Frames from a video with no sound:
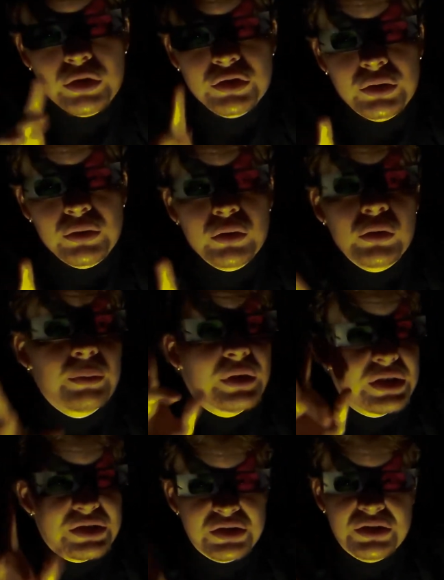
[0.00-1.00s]
or 2,
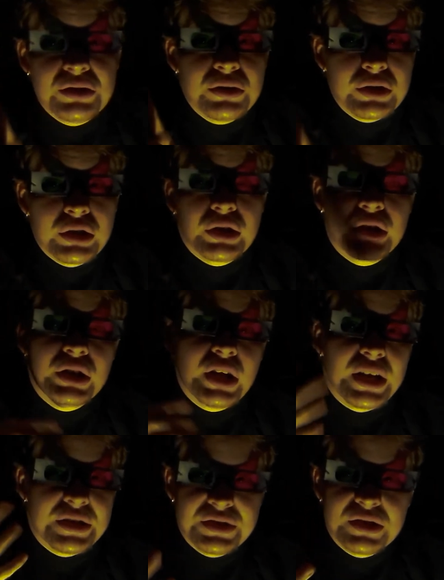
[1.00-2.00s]
but it's still good
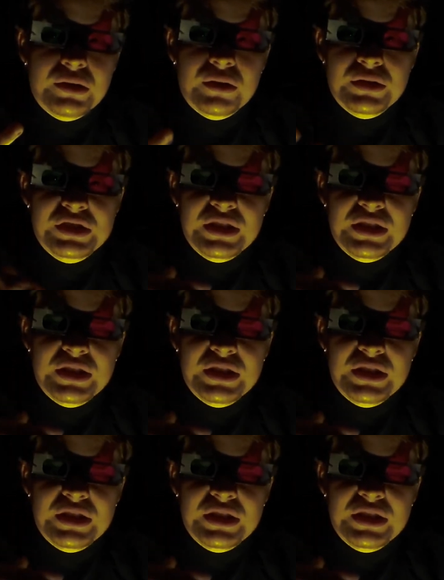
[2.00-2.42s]
and it still